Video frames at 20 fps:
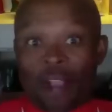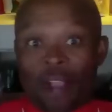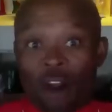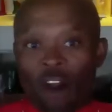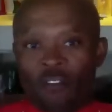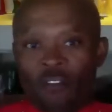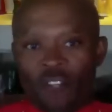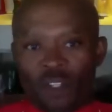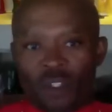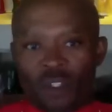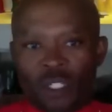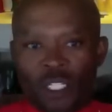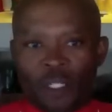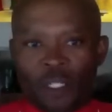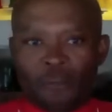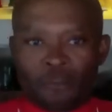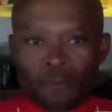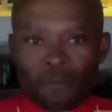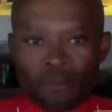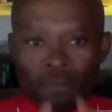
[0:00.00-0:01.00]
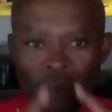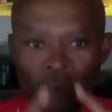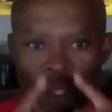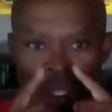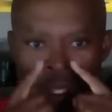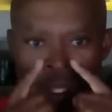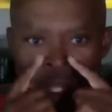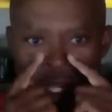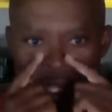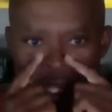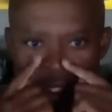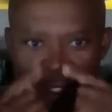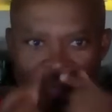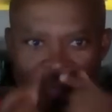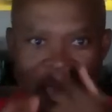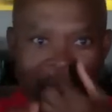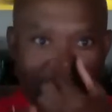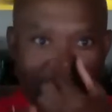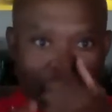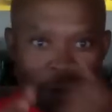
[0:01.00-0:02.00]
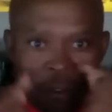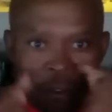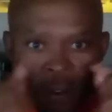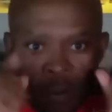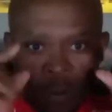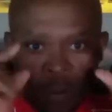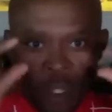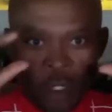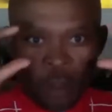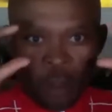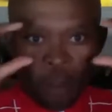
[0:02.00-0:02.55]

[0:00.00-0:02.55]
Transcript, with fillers: obviously, is that when you